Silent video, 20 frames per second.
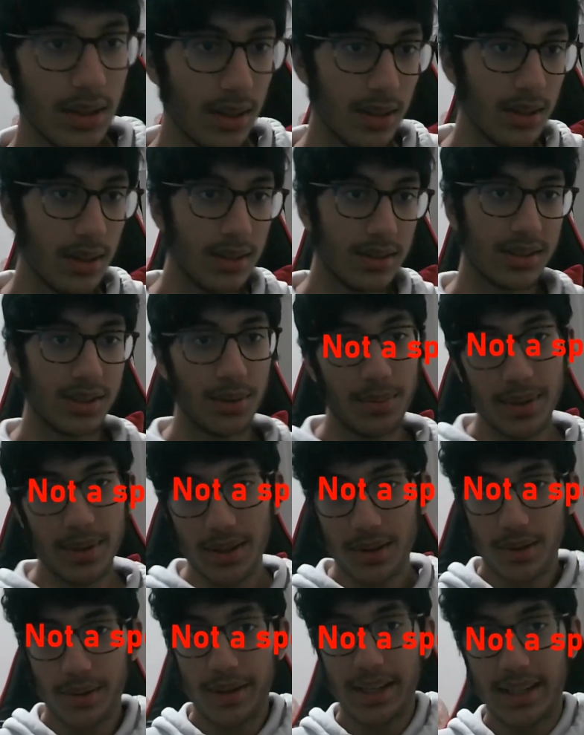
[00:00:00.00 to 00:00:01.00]
So real
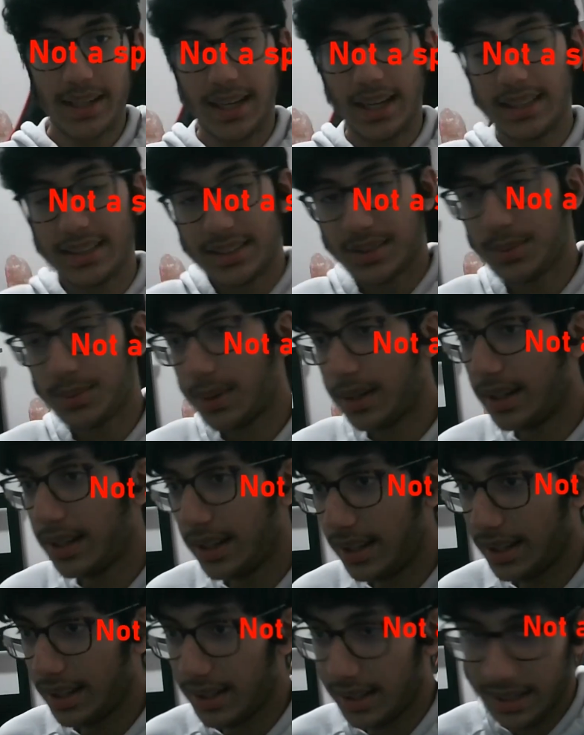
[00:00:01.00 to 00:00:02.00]
quick, I just want
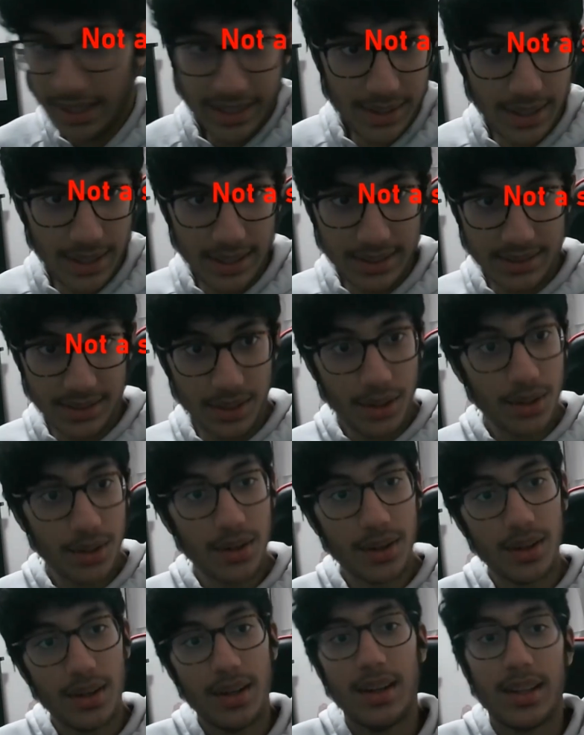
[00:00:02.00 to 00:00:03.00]
to let you guys
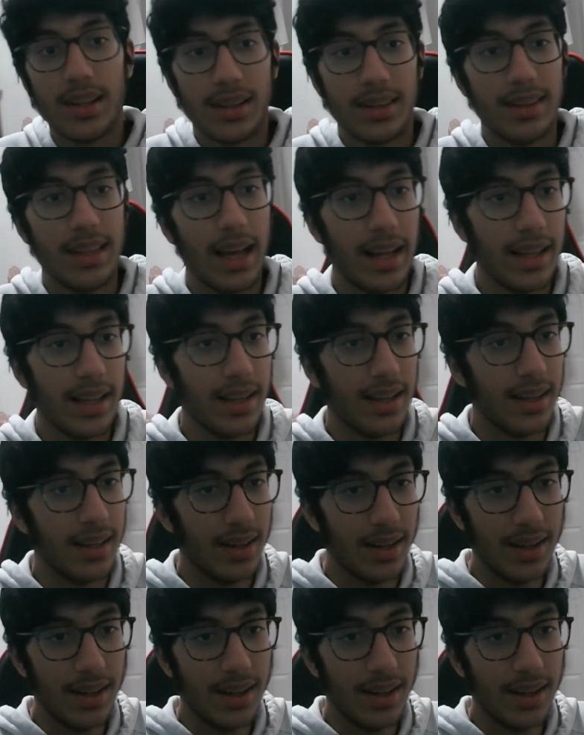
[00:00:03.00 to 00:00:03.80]
know that